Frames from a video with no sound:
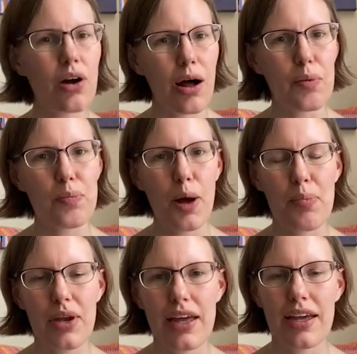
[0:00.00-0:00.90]
I'll pop the
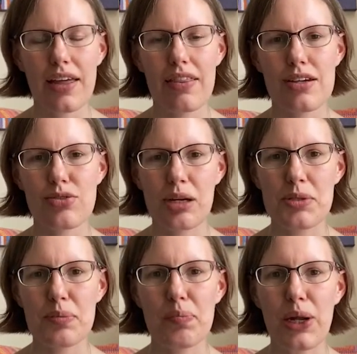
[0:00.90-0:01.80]
link in the
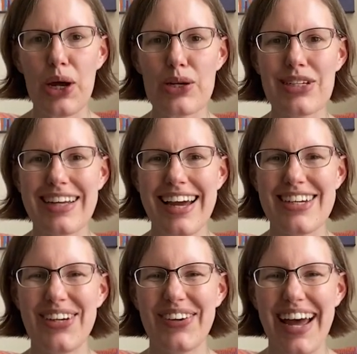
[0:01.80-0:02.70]
description below, so in
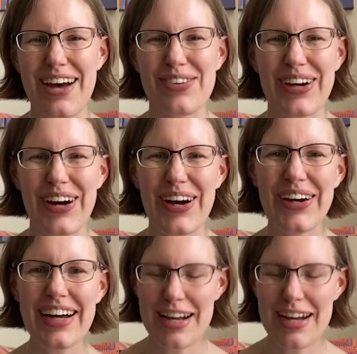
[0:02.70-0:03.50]
case you want to have a go.